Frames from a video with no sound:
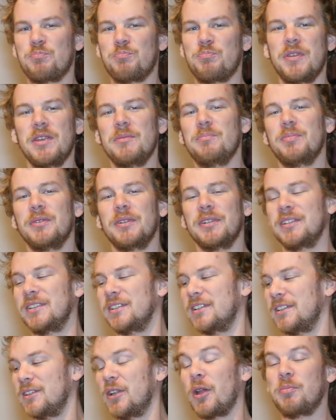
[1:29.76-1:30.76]

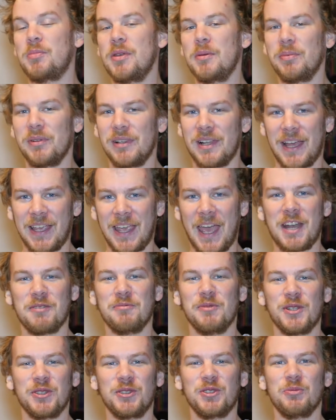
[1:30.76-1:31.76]
people, not people, like
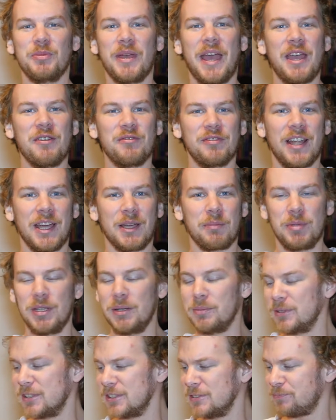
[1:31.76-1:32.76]
animals who behave like
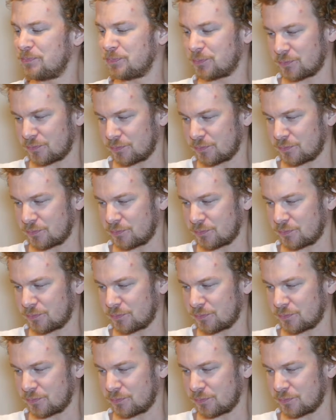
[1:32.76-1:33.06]
people.